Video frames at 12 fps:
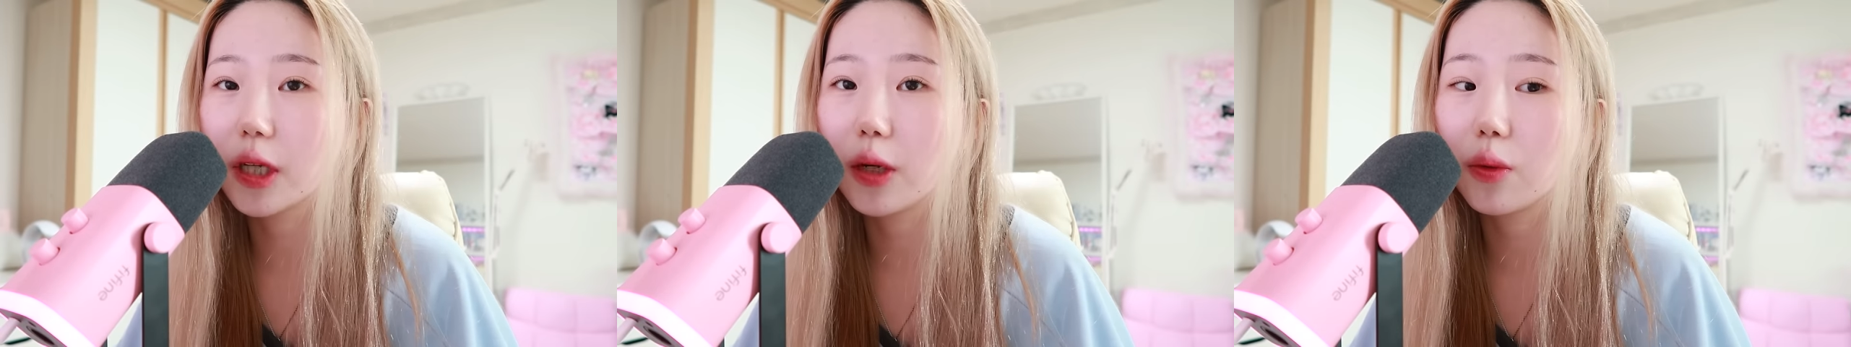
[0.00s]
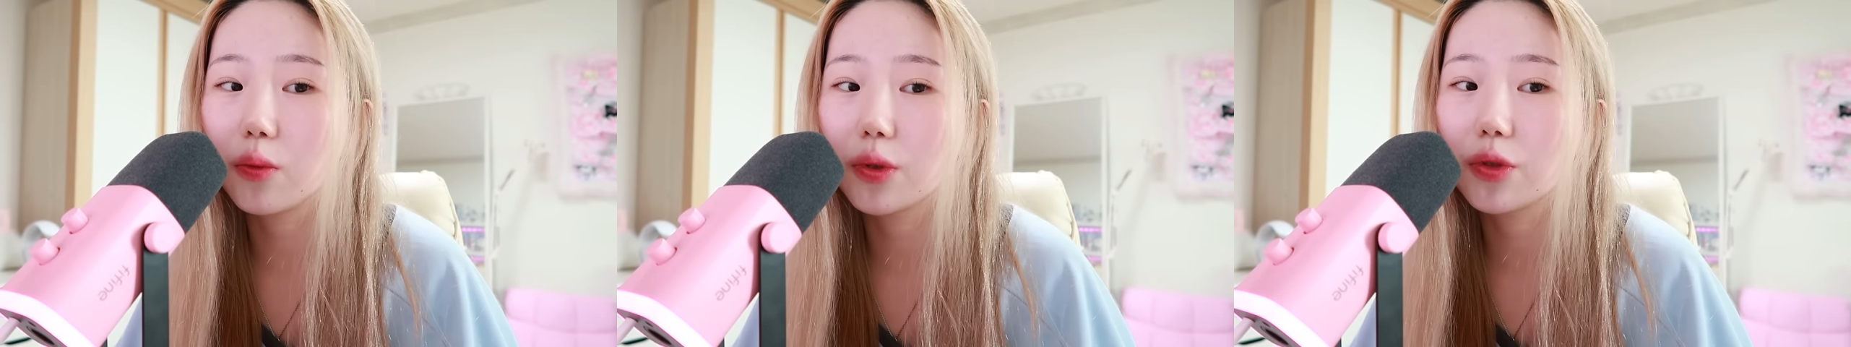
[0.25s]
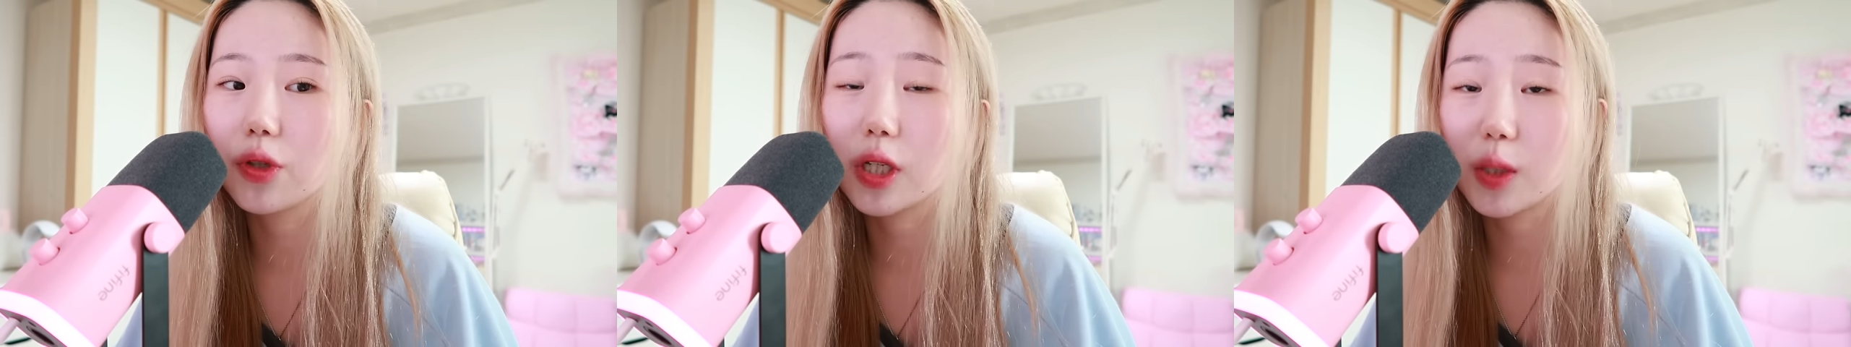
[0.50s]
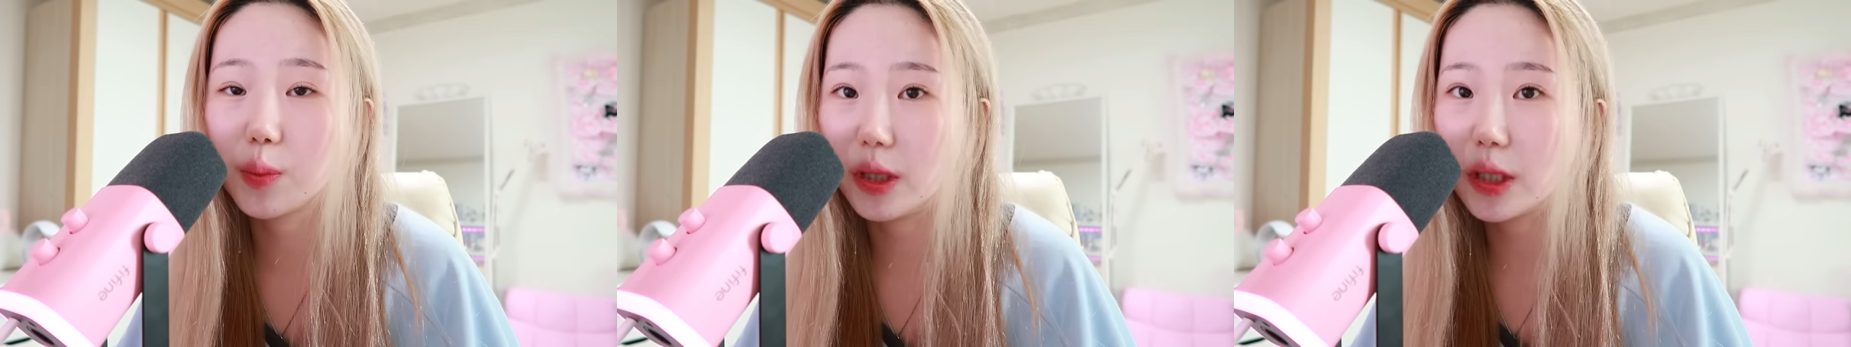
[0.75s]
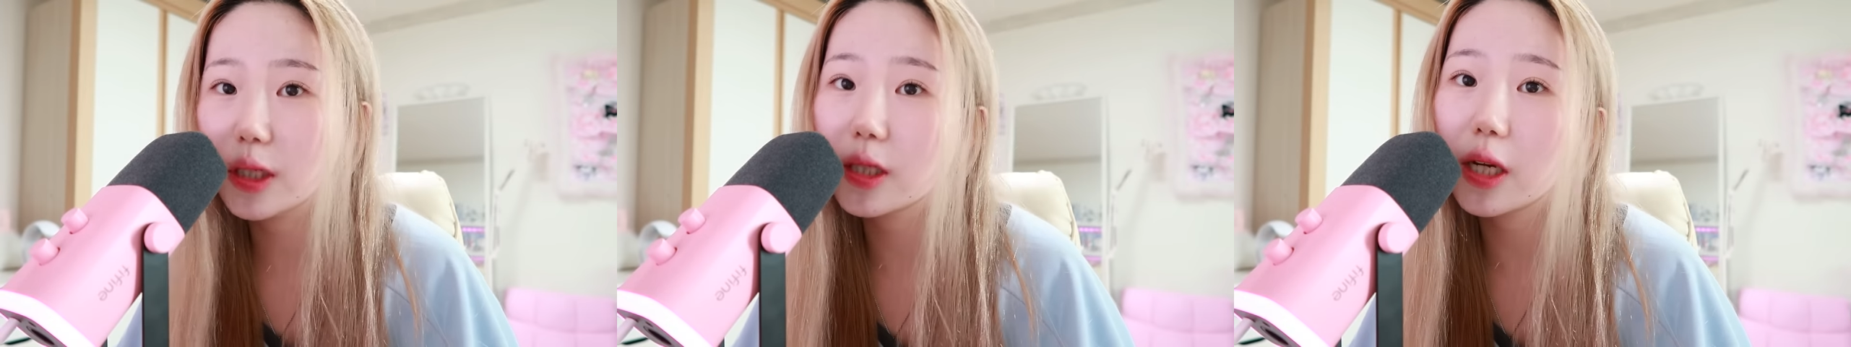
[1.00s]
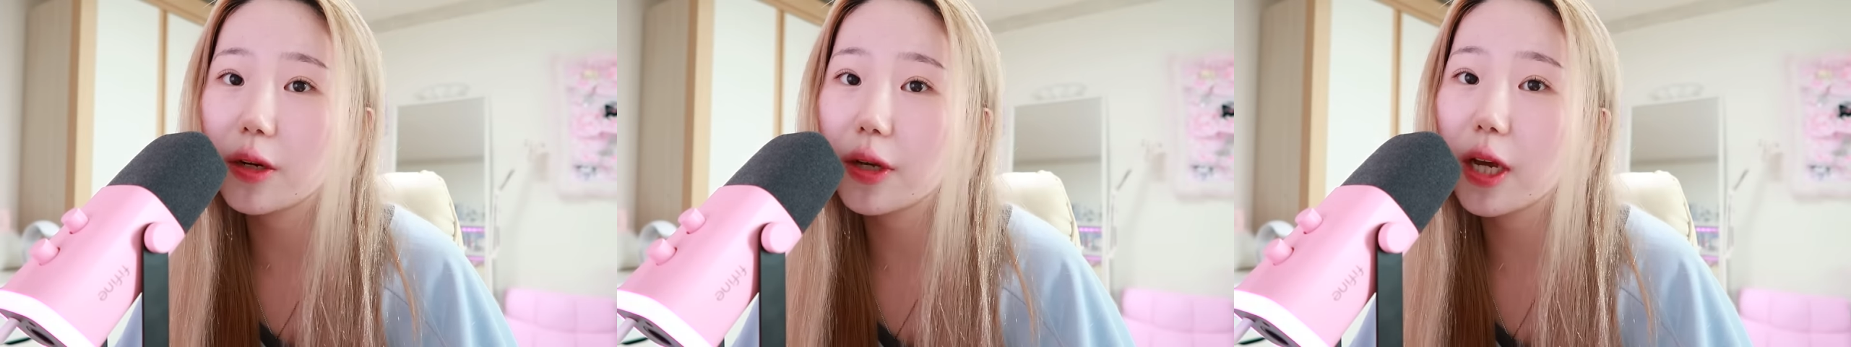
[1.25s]
I don't want to experience
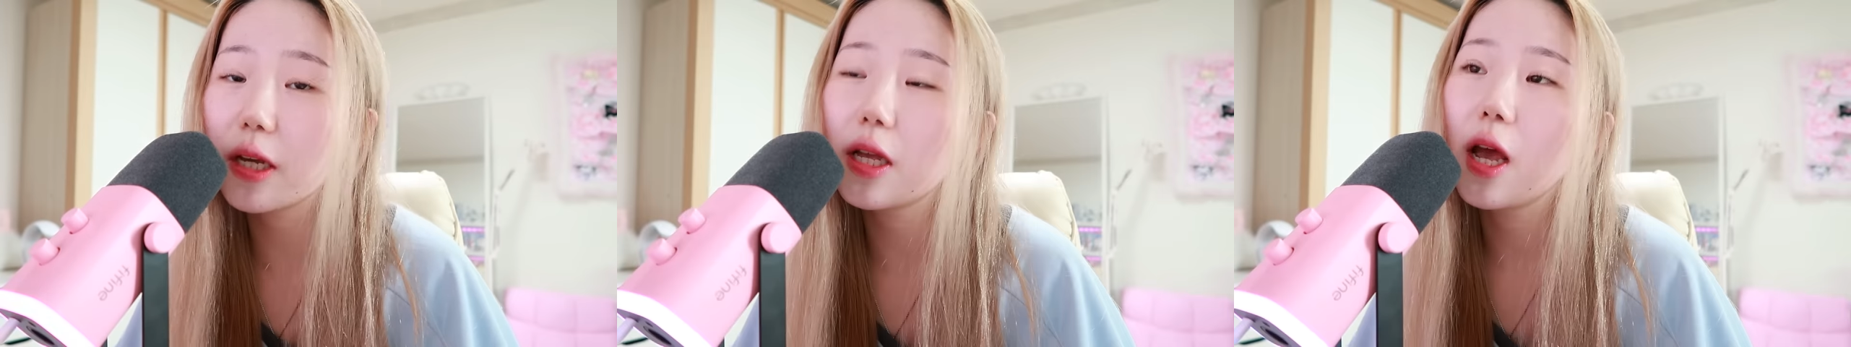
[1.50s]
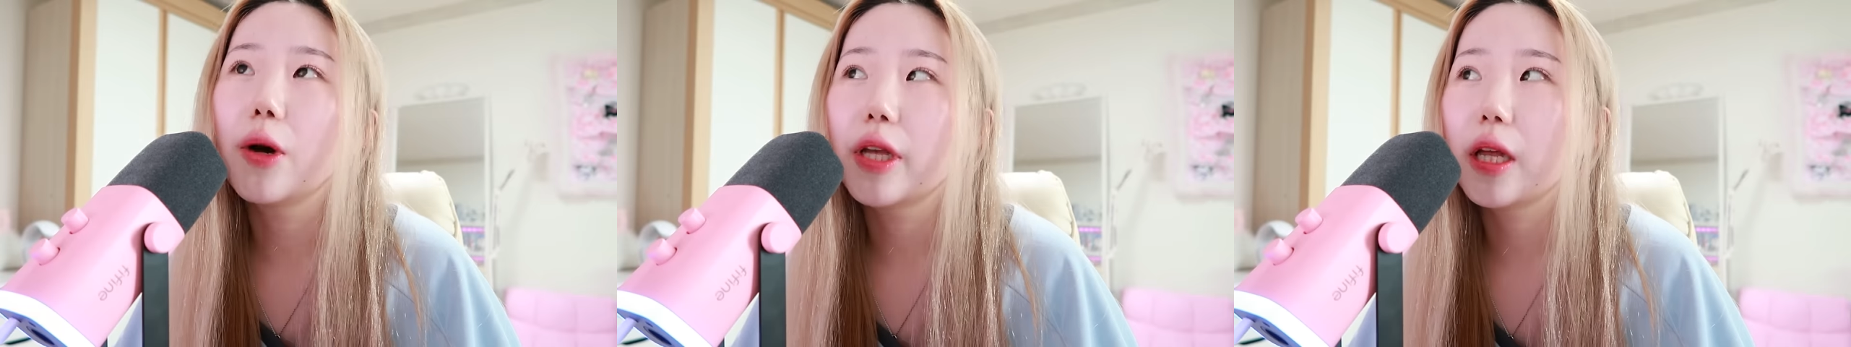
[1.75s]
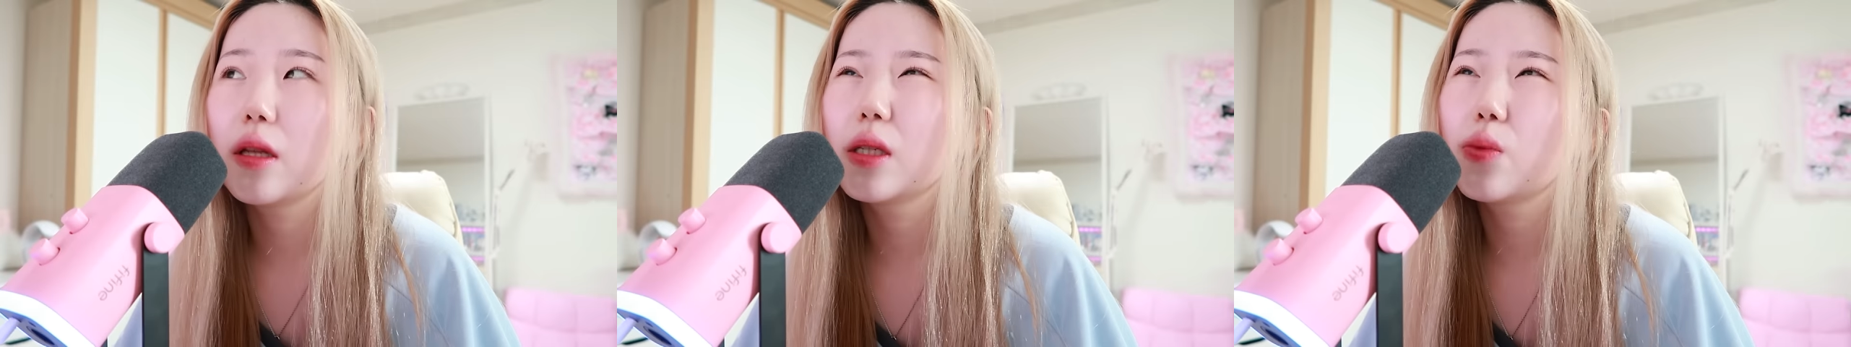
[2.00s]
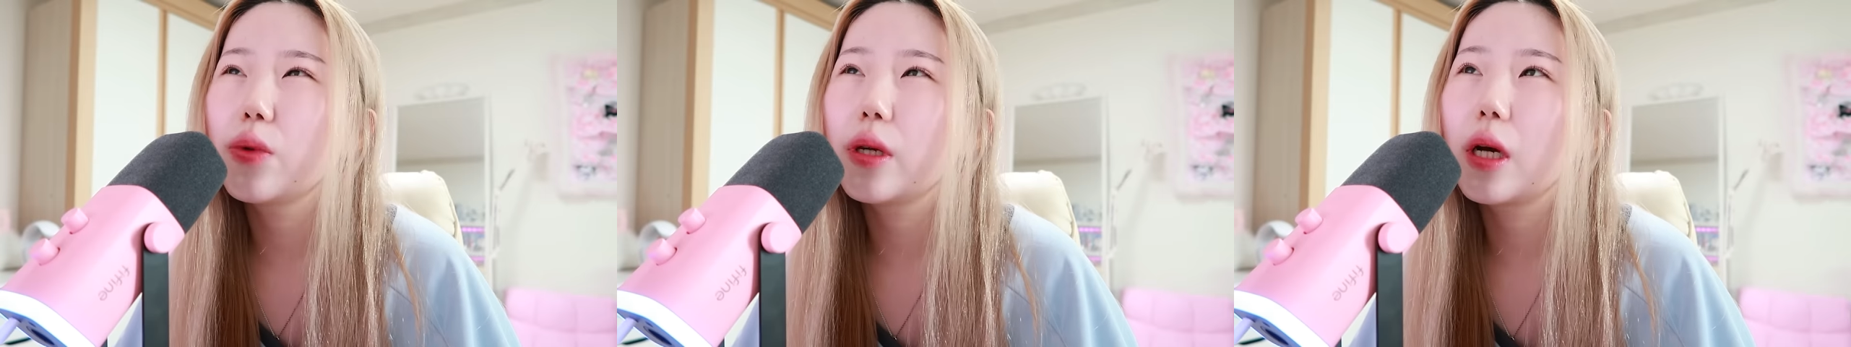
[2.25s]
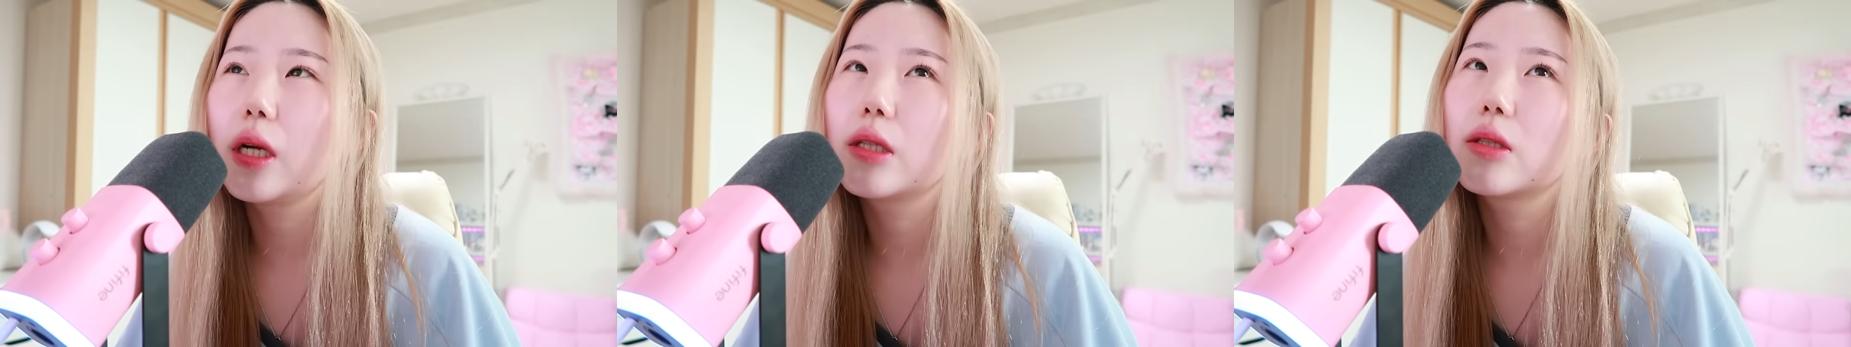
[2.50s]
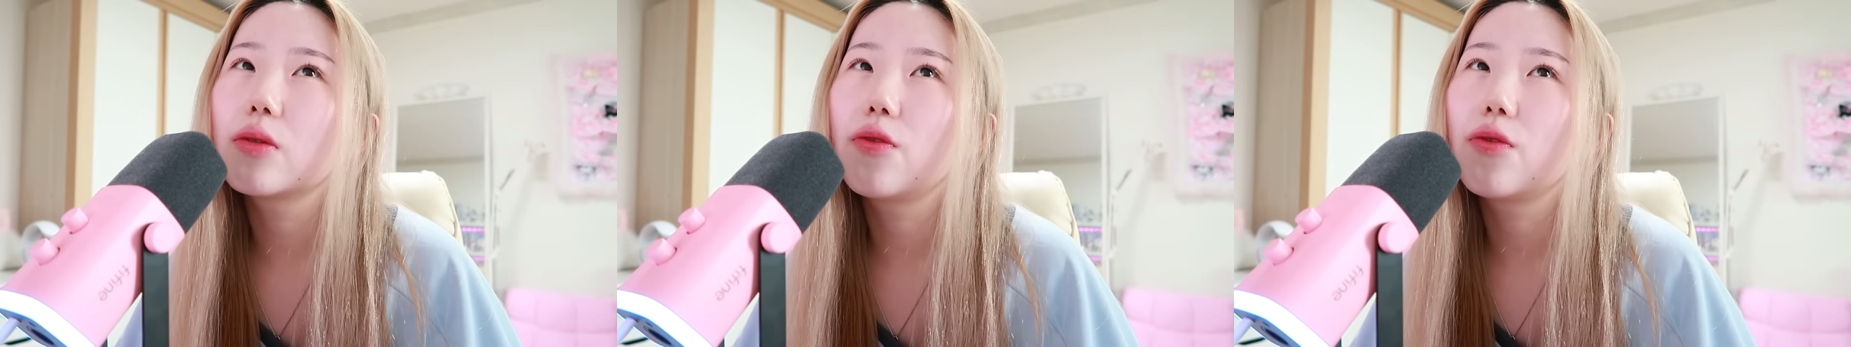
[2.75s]
that again, but at least we got